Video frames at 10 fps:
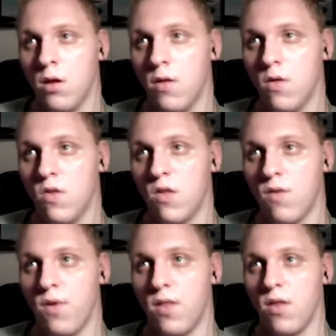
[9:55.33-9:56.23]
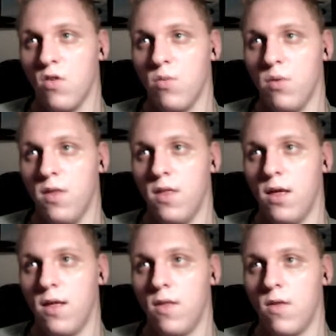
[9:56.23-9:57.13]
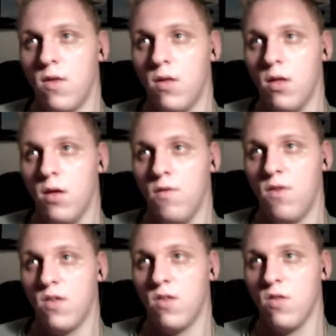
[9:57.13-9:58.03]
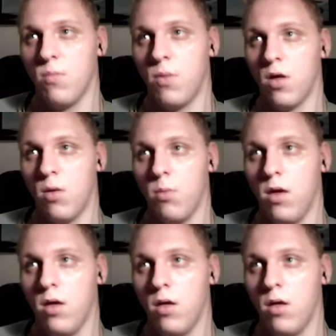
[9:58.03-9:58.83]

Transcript: Something tells me that Avast is bugging me.